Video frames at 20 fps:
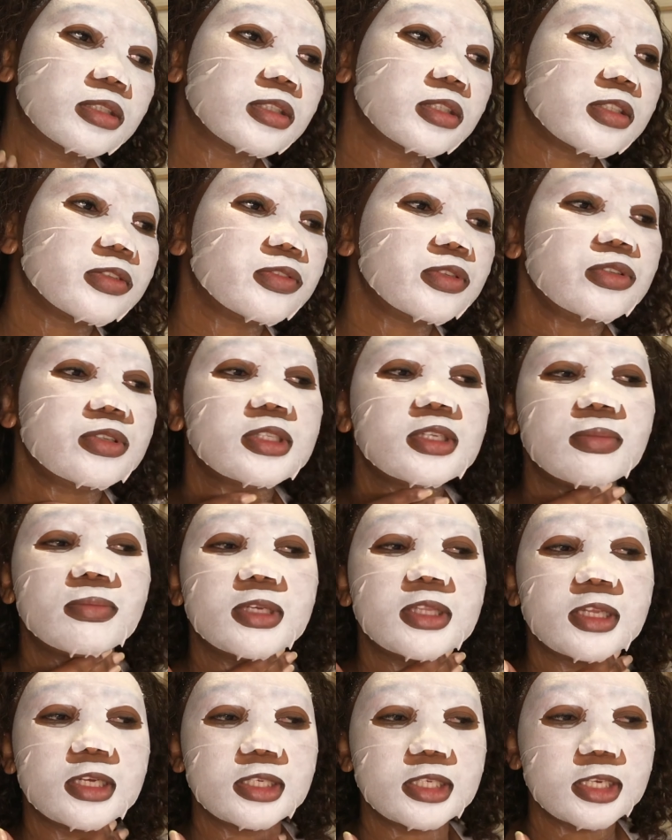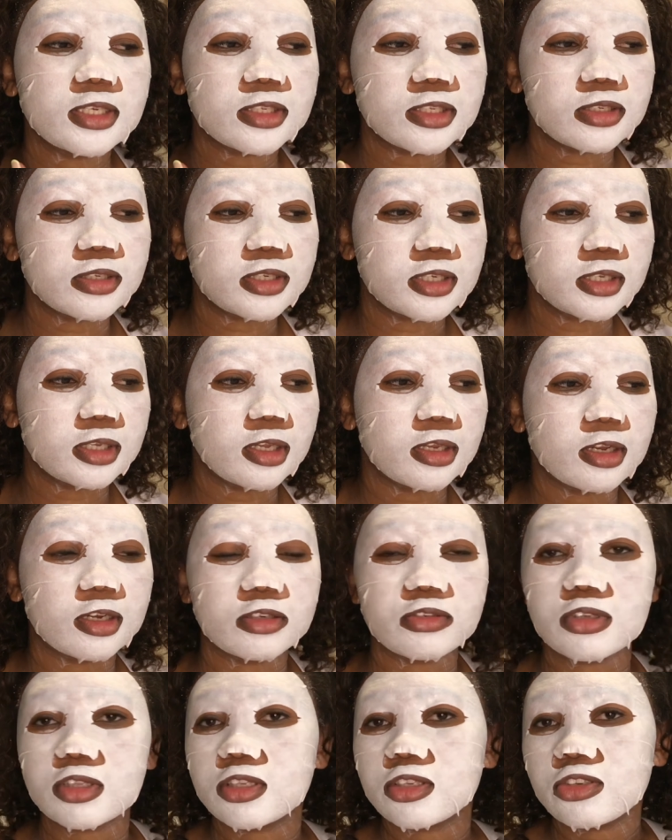If you're someone that tends to deal a lot
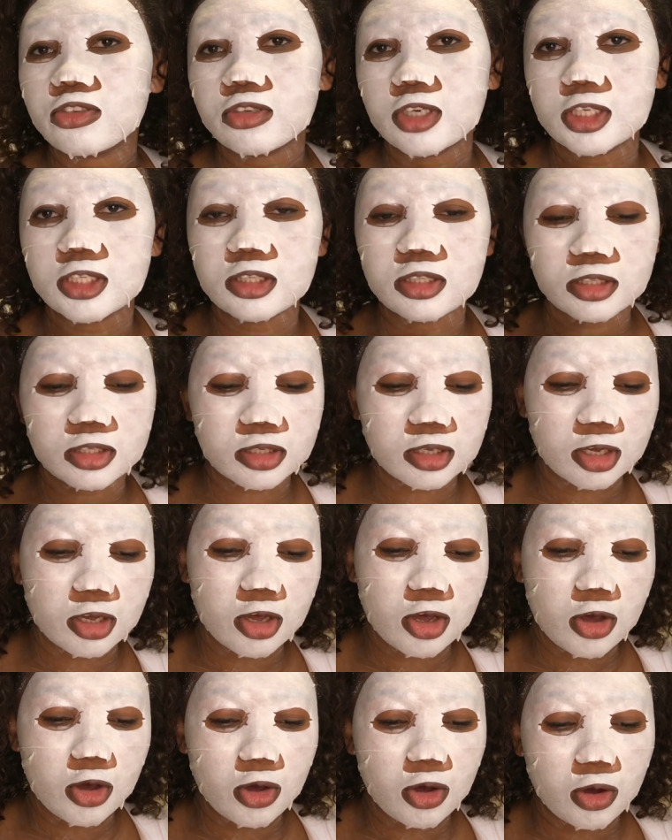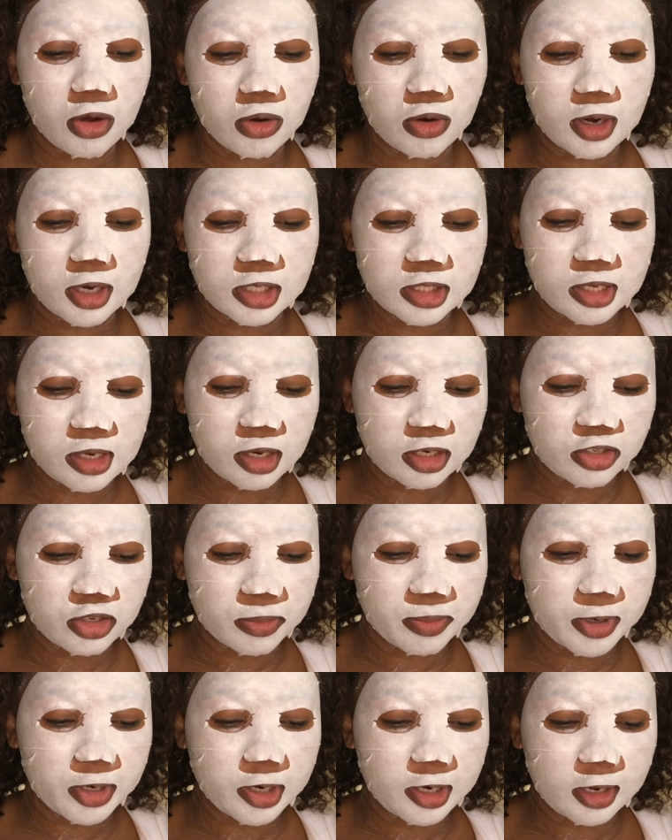with stress, or as an
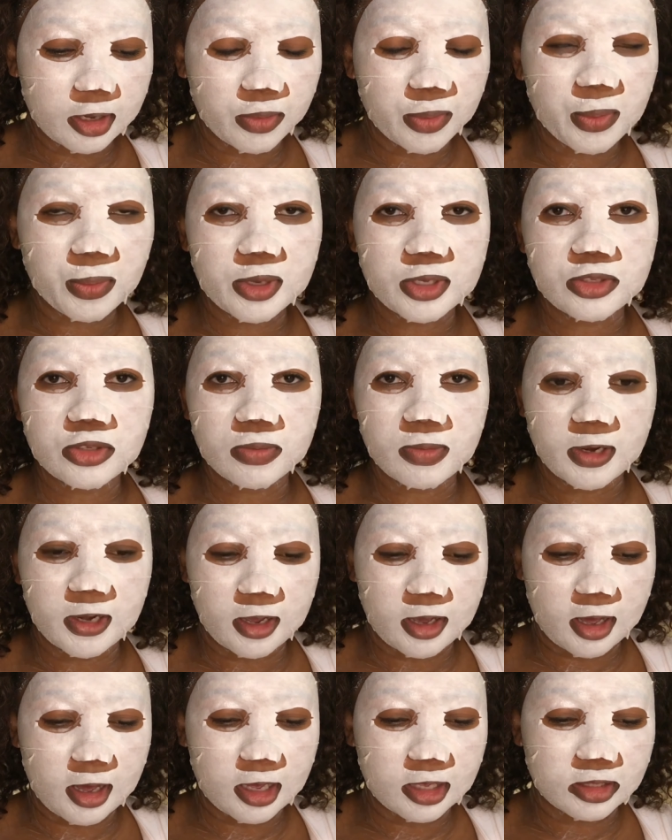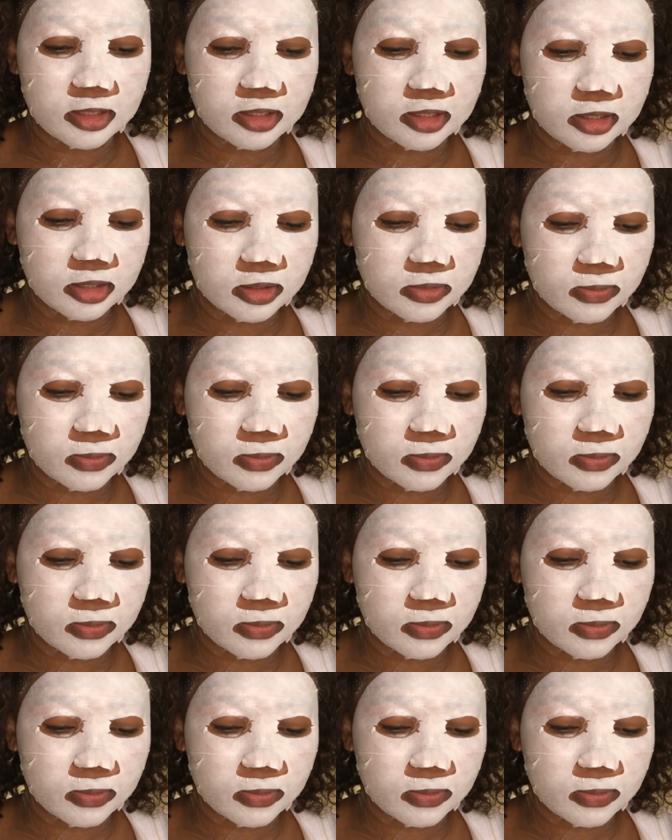entrepreneur, like we wear so many hats,